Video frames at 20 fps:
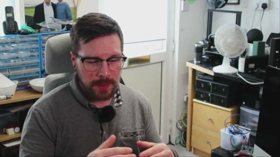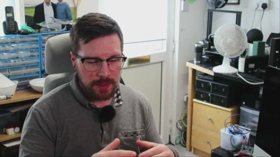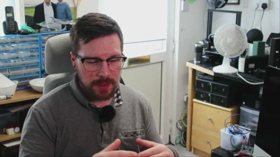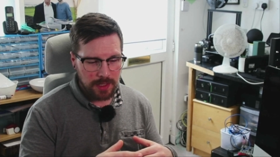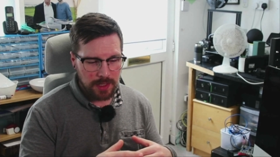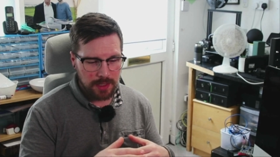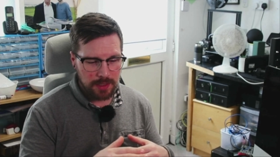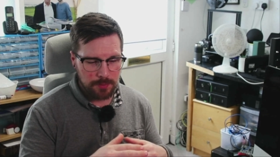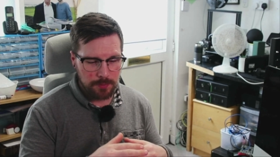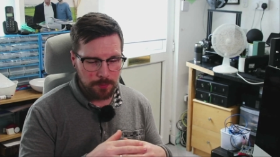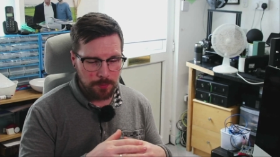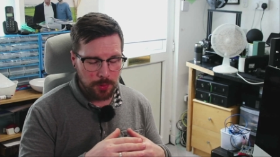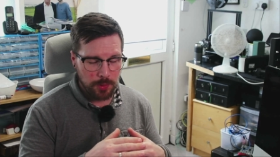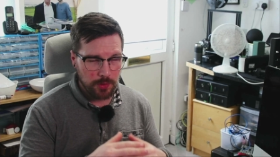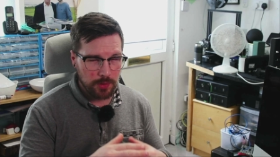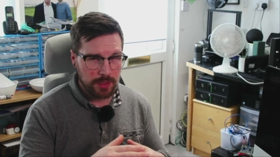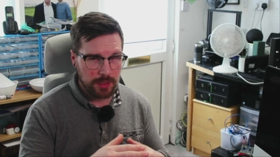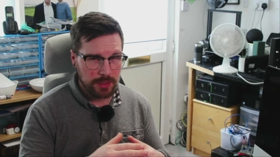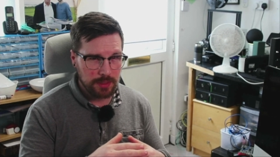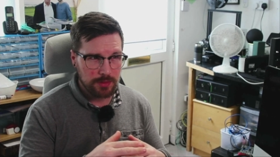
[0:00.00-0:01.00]
and put
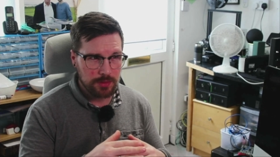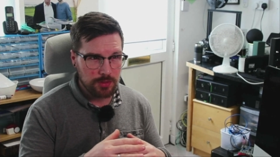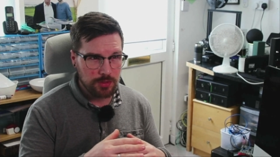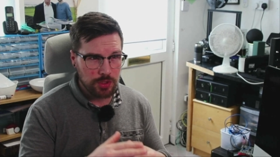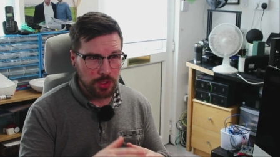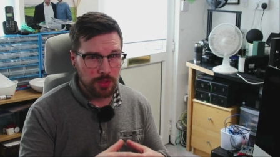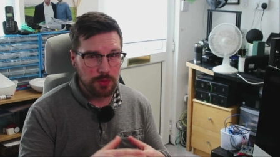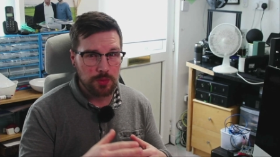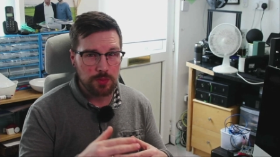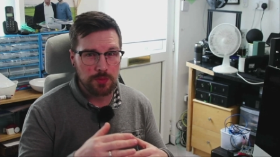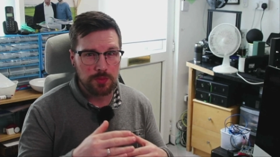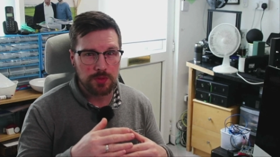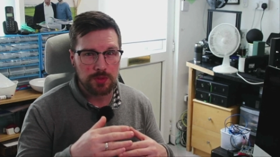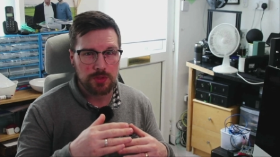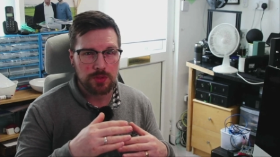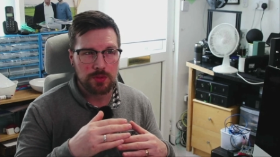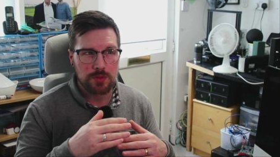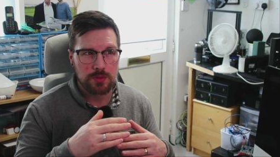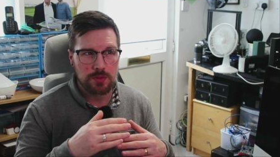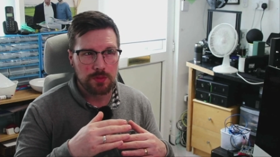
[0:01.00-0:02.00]
in two
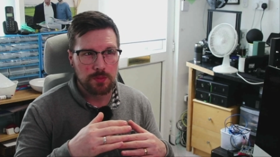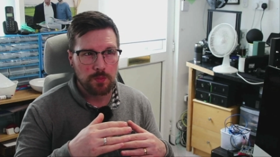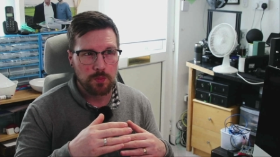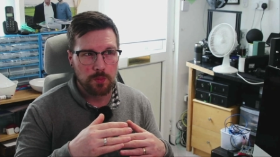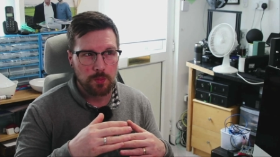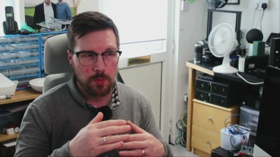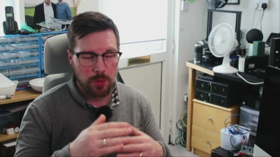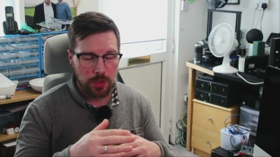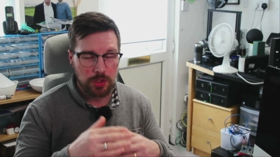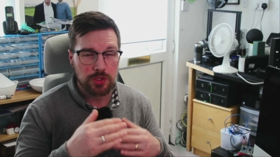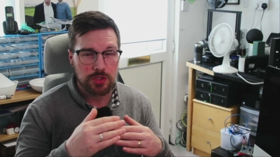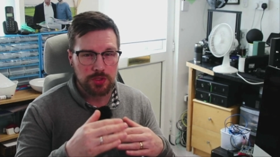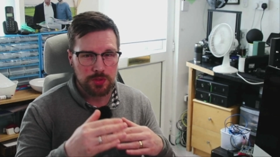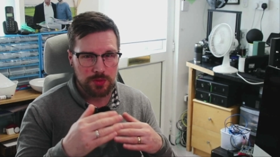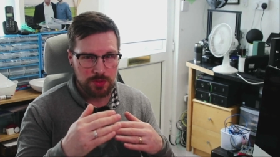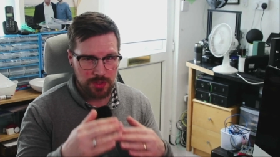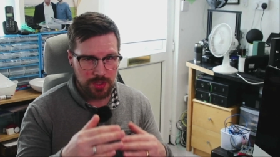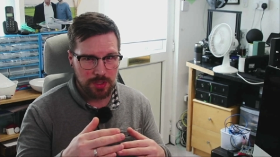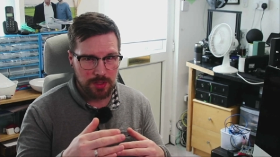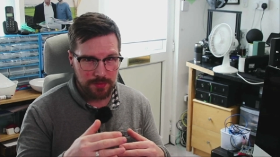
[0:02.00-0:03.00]
one new
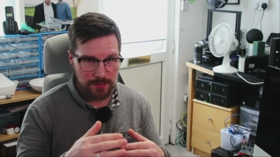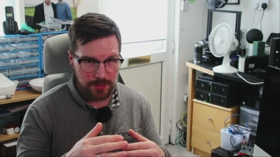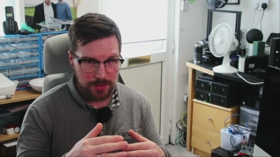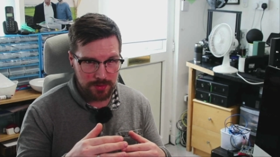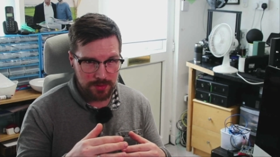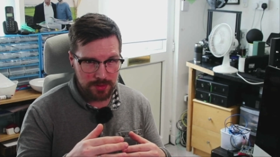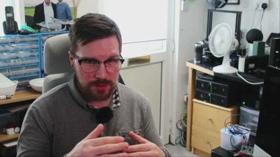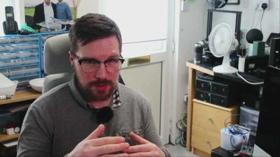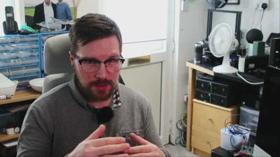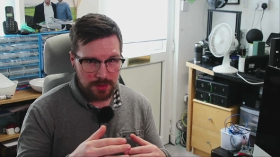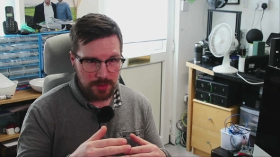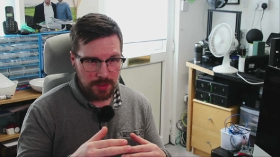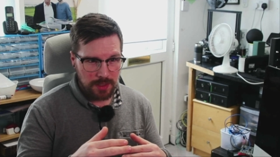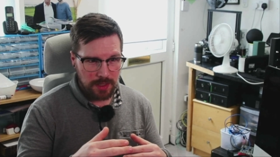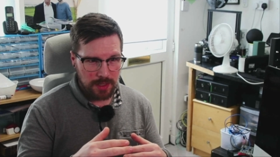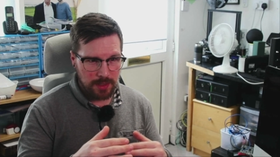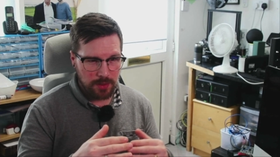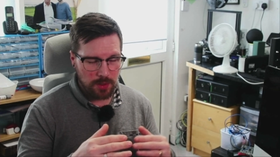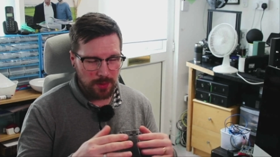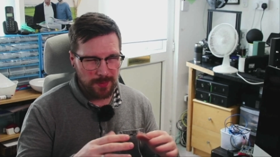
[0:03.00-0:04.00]
servers.
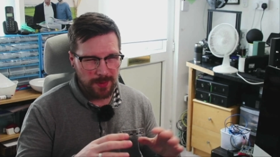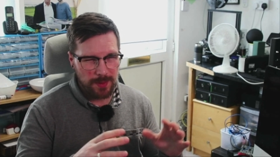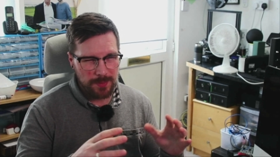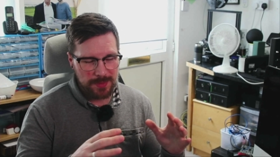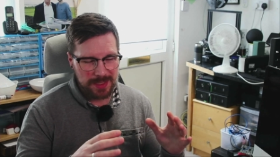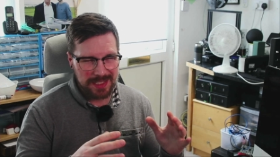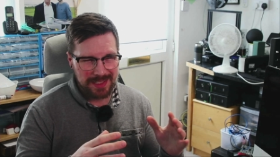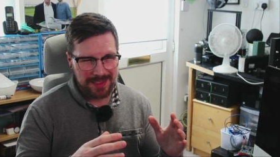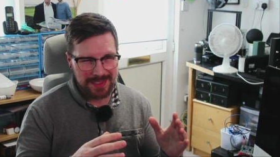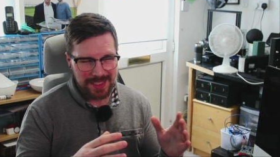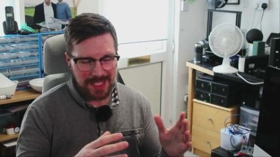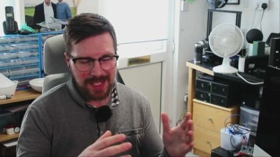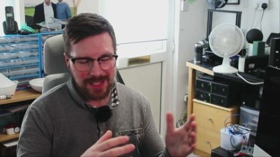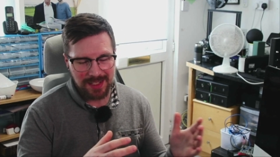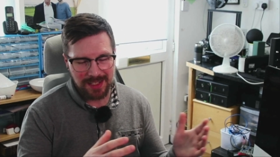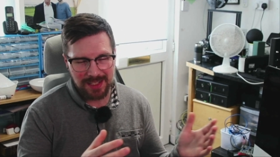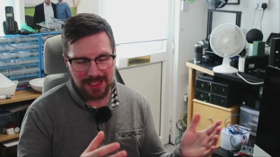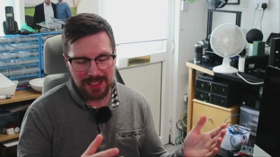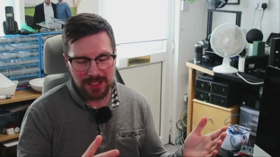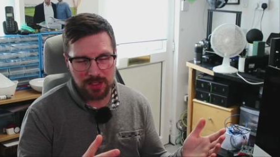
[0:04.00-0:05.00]
Uh, I mean,
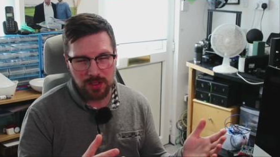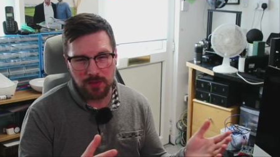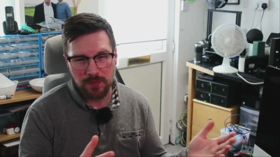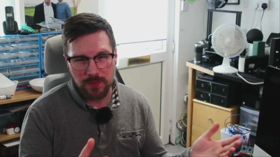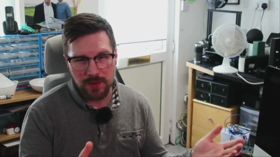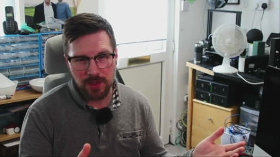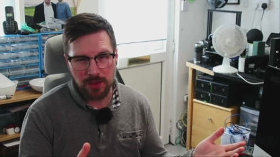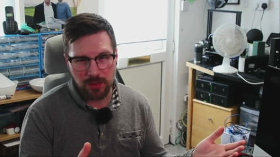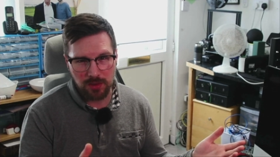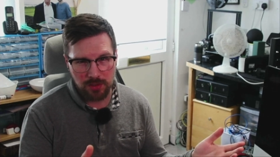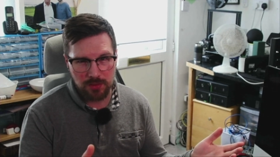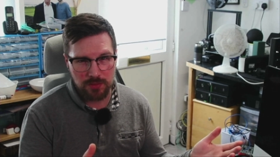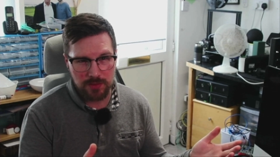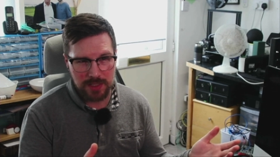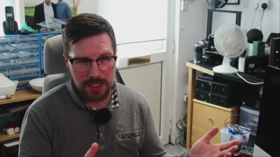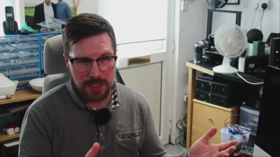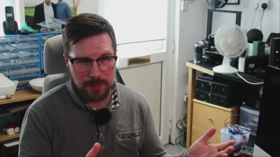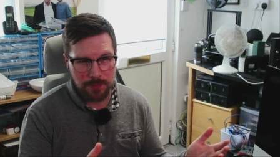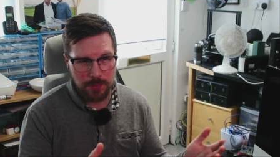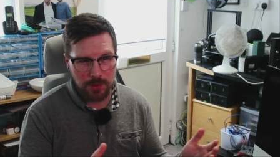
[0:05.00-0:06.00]
technically I could fit
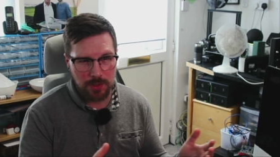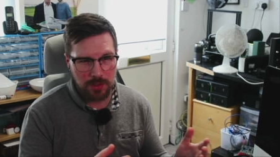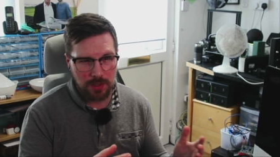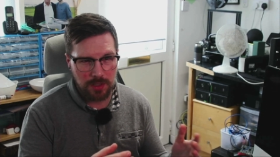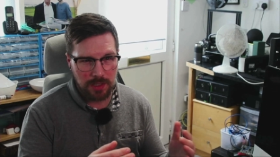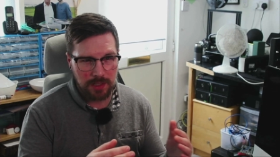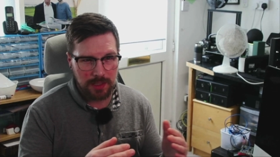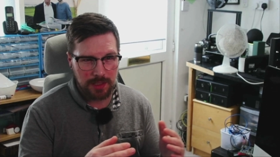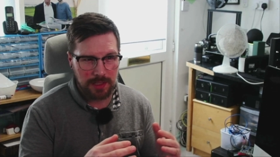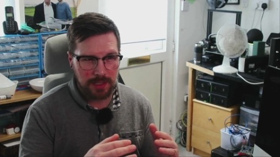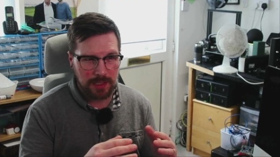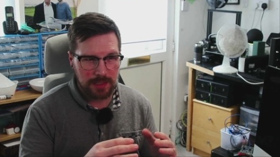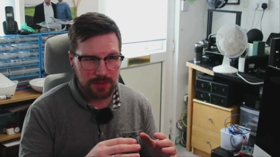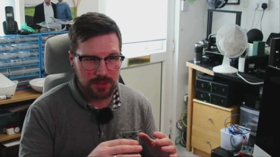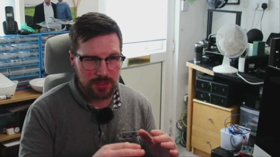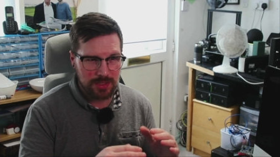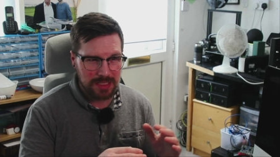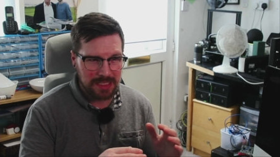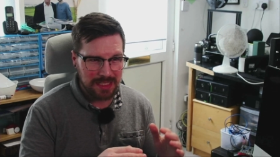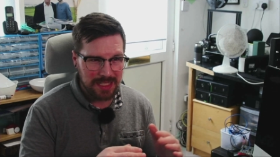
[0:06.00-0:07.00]
three, but
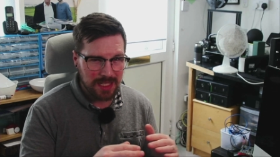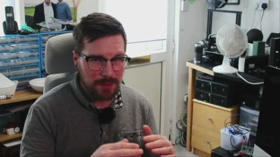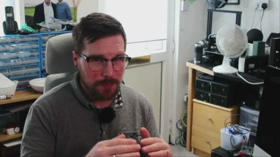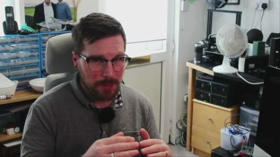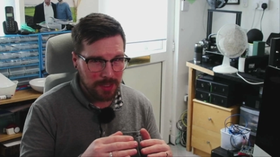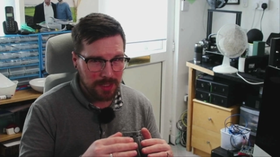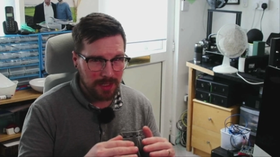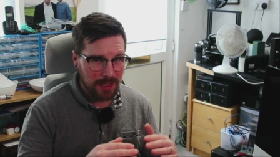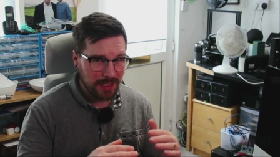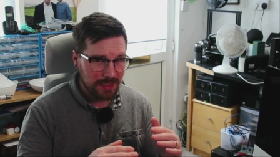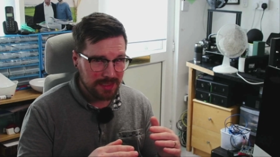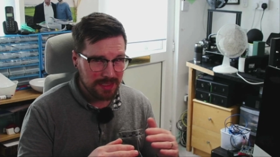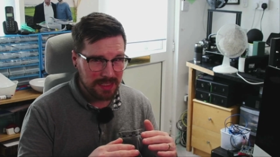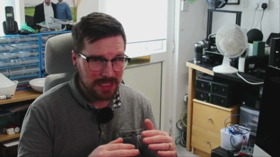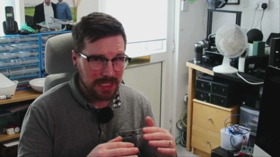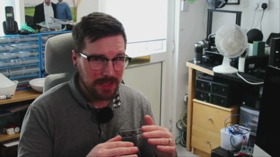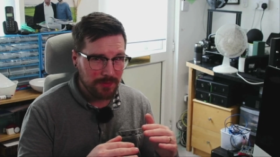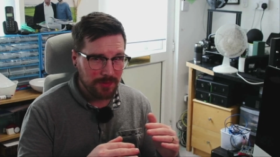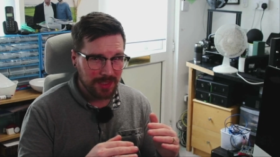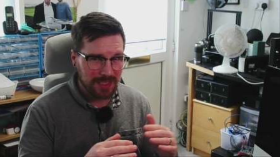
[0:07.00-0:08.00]
to keep it nice and
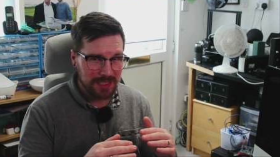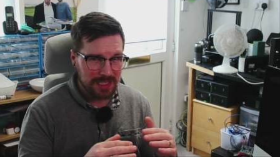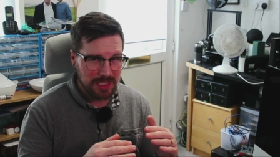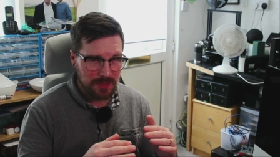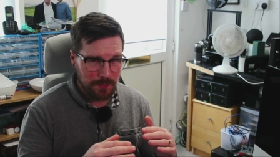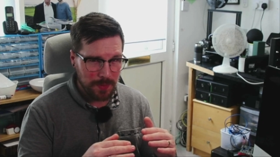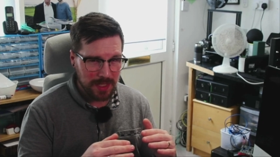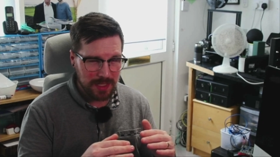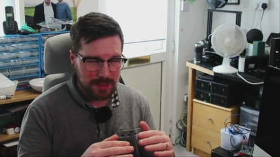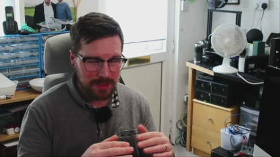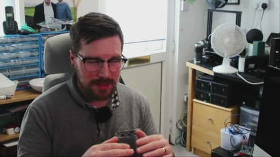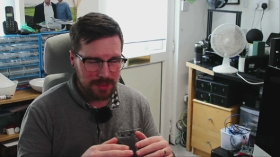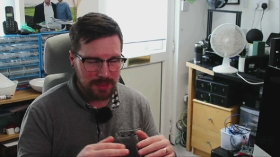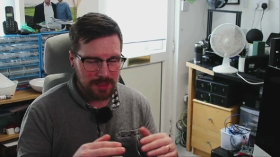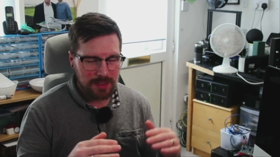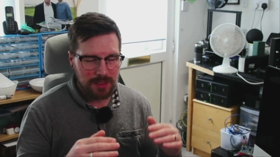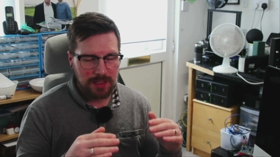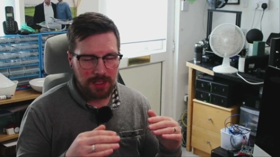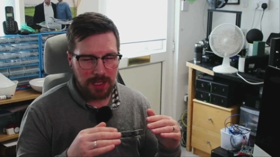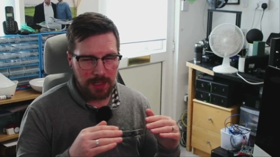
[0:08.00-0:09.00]
evenly spaced,
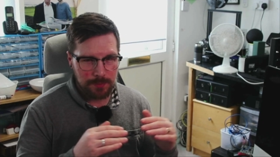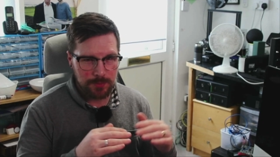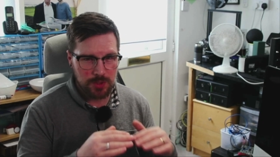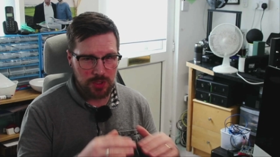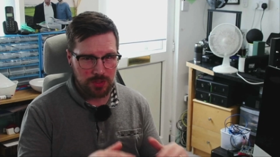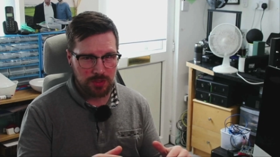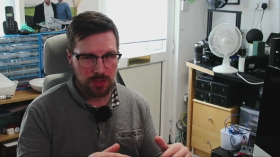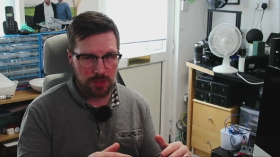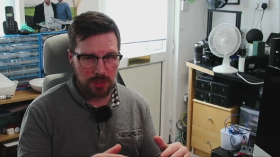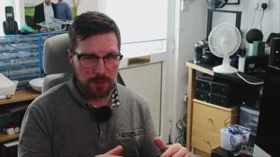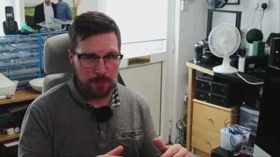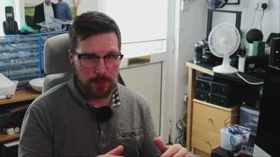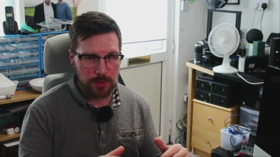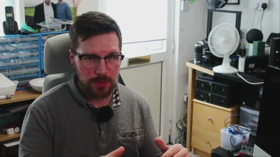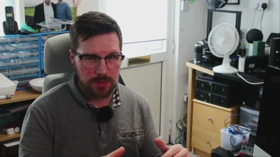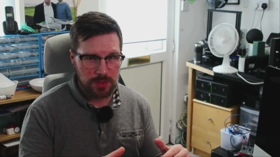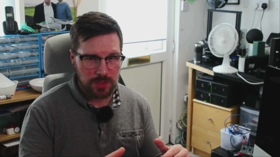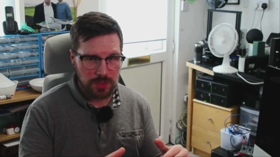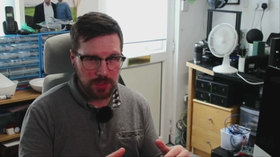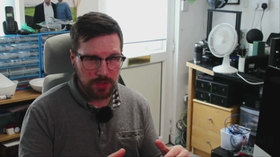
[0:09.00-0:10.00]
I'm just going to put
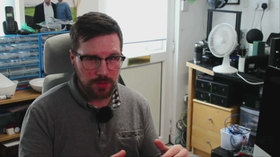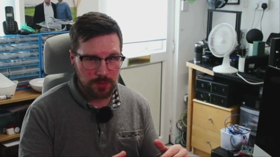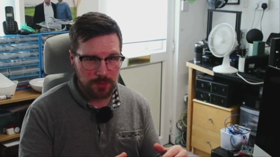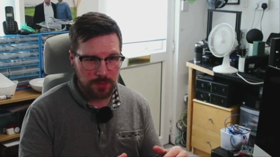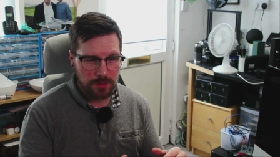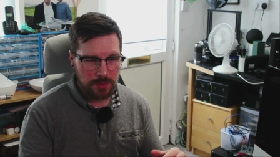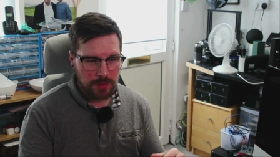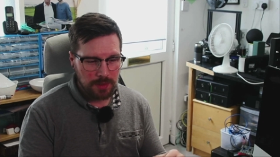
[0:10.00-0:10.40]
2.